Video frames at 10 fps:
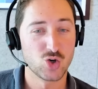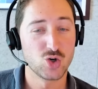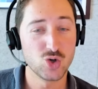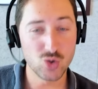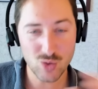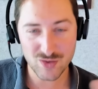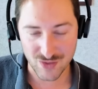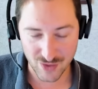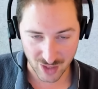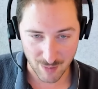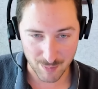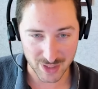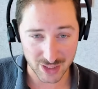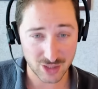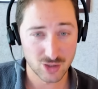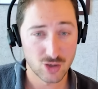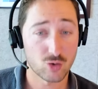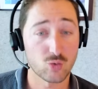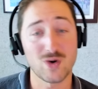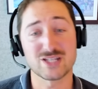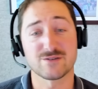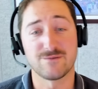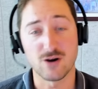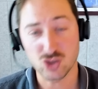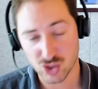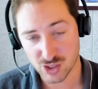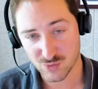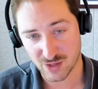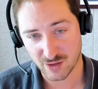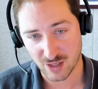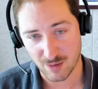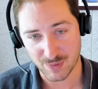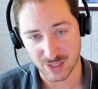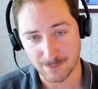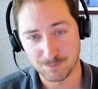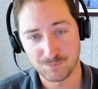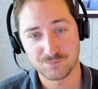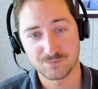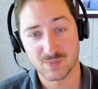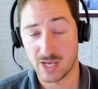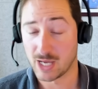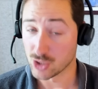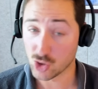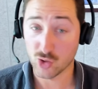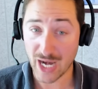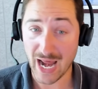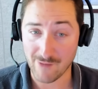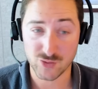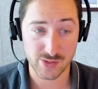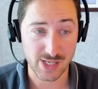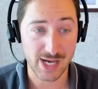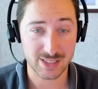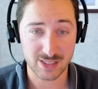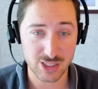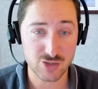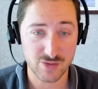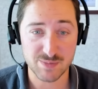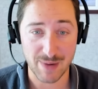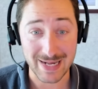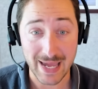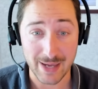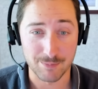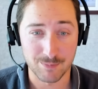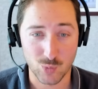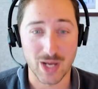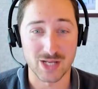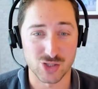Who within the company or which functions within the company, and you're going to have to assign each of these by name, right?